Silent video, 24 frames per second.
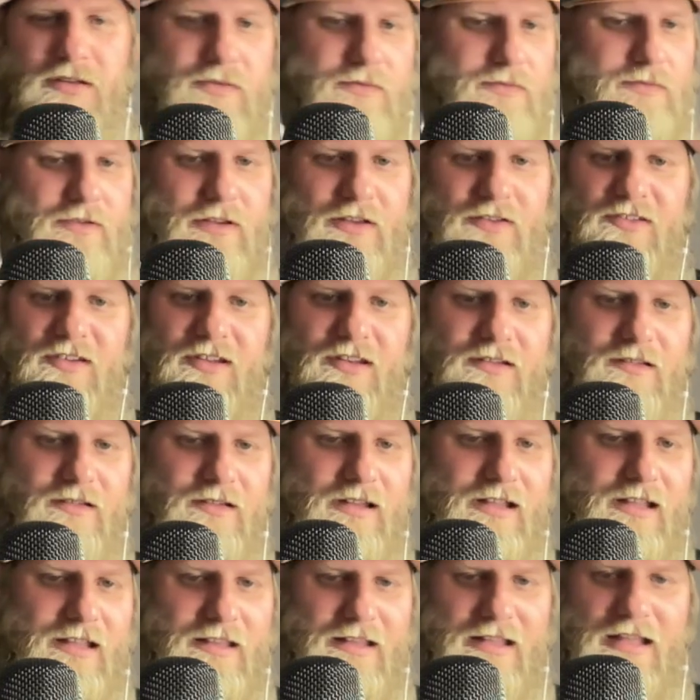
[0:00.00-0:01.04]
listen,
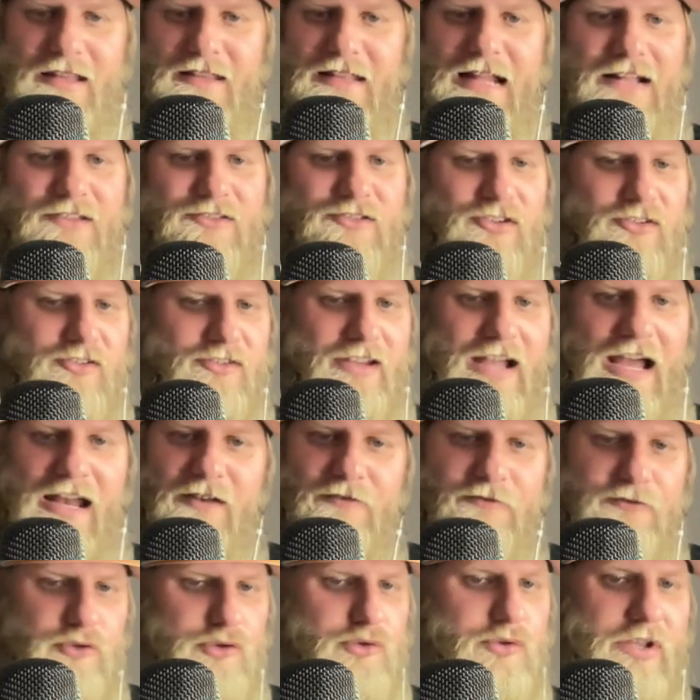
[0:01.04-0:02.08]
that's just kind
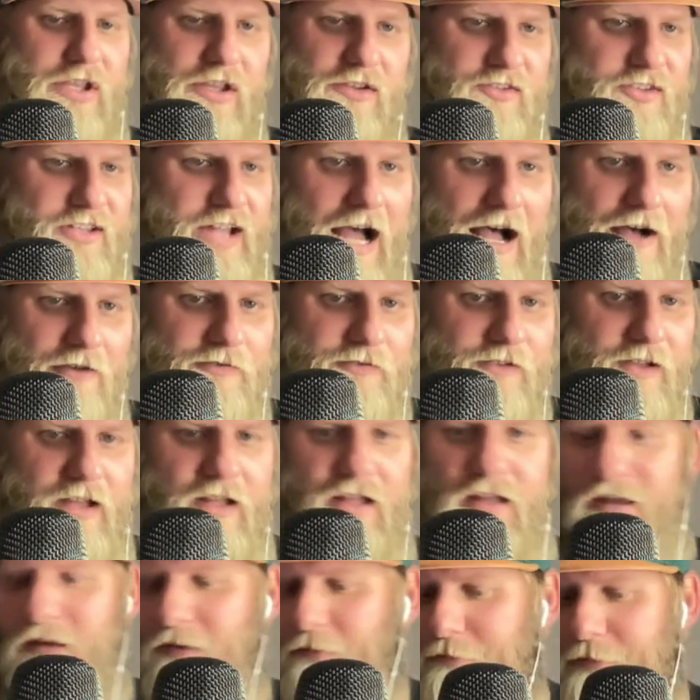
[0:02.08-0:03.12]
of fluky stuff.
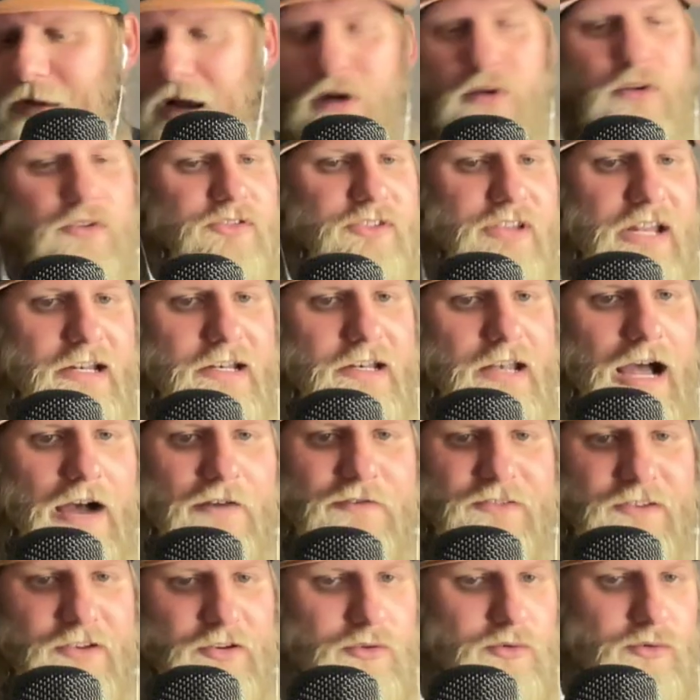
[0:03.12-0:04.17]
Mariners did
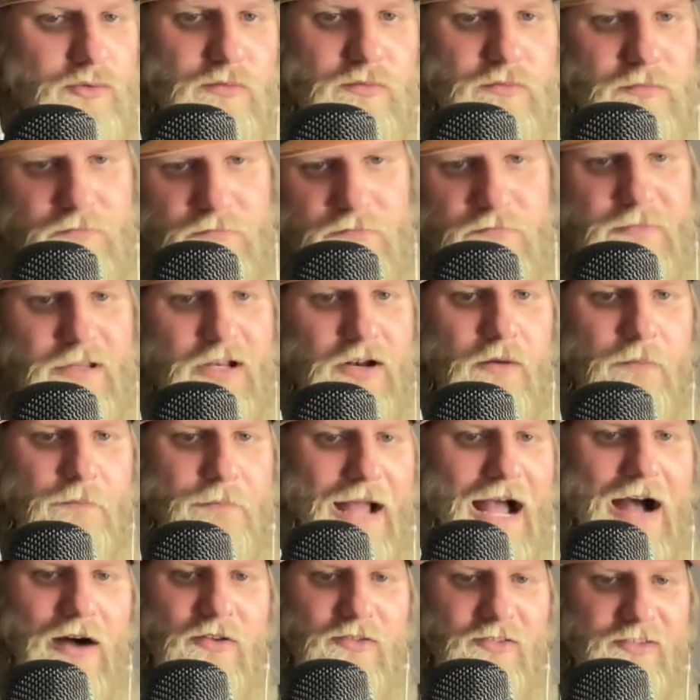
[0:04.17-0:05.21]
enough to, you know,
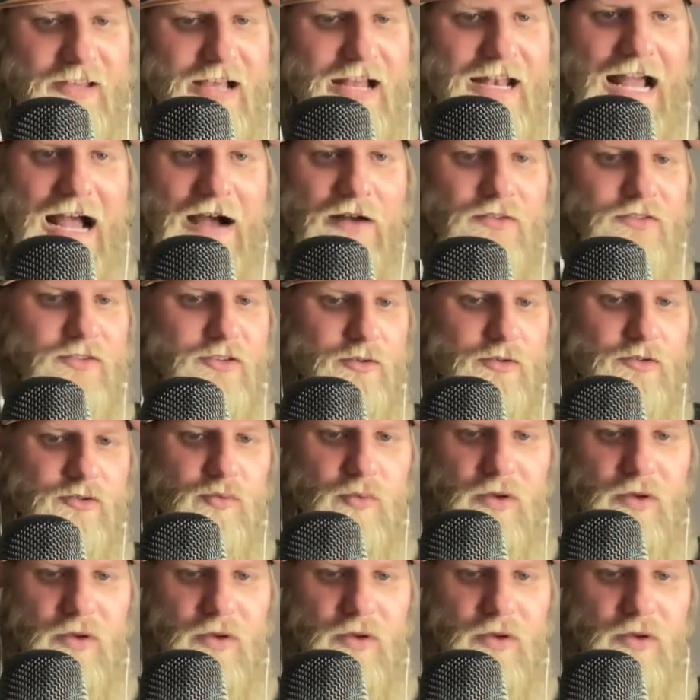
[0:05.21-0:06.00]
balance that out, so it's